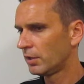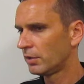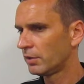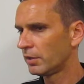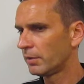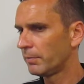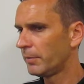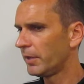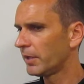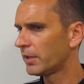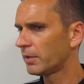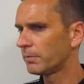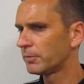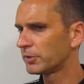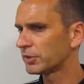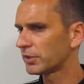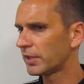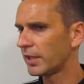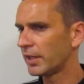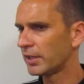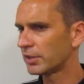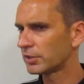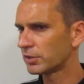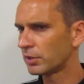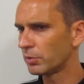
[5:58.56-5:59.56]
They're making
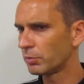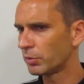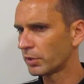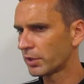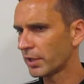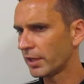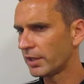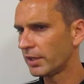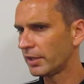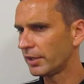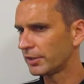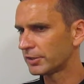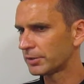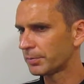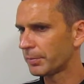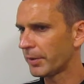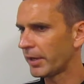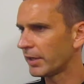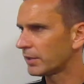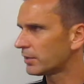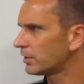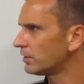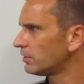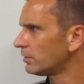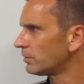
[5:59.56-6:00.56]
mistakes that we're kind of
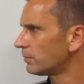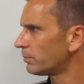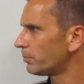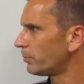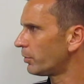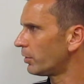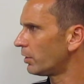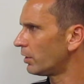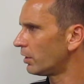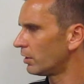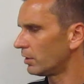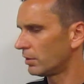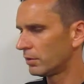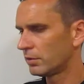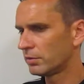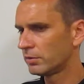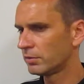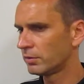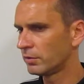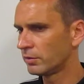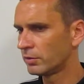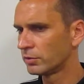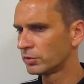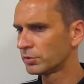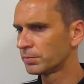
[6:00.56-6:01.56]
expecting, but
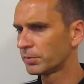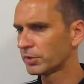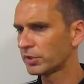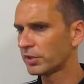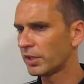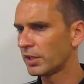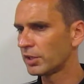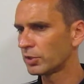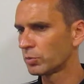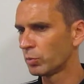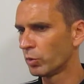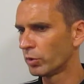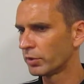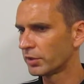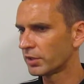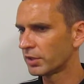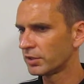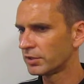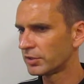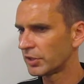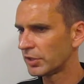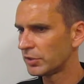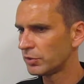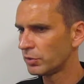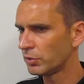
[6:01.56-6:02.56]
those mistakes won't
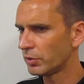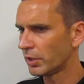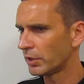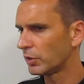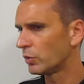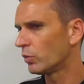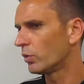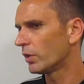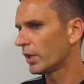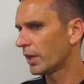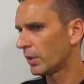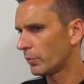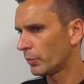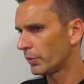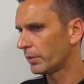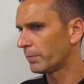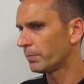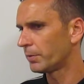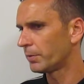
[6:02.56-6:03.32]
continue. I know that with the